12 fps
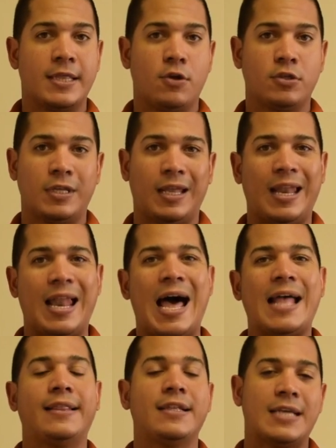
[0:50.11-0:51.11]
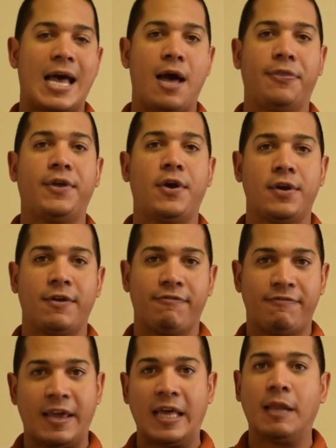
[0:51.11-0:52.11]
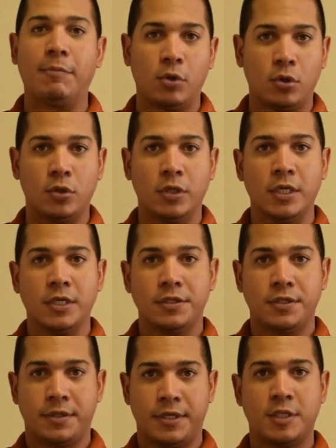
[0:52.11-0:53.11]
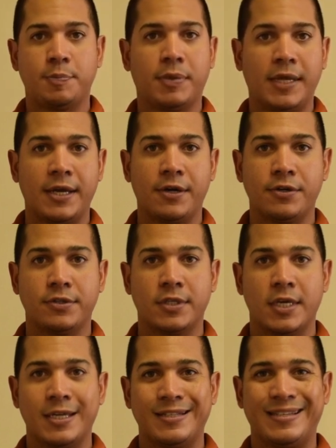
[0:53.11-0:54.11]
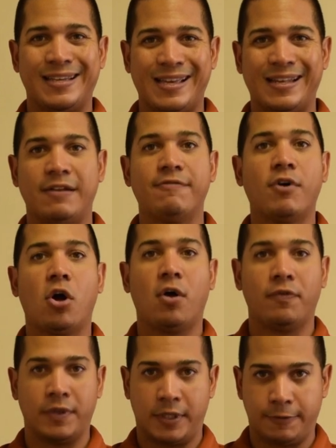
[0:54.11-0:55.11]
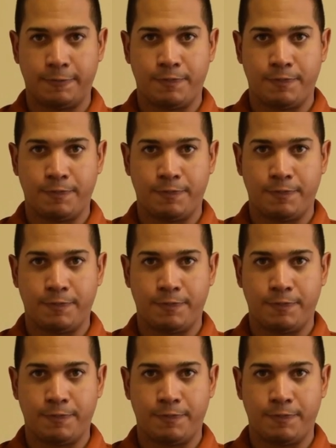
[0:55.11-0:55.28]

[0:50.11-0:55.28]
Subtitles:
There's a lot that's out there and available to these players to get involved in.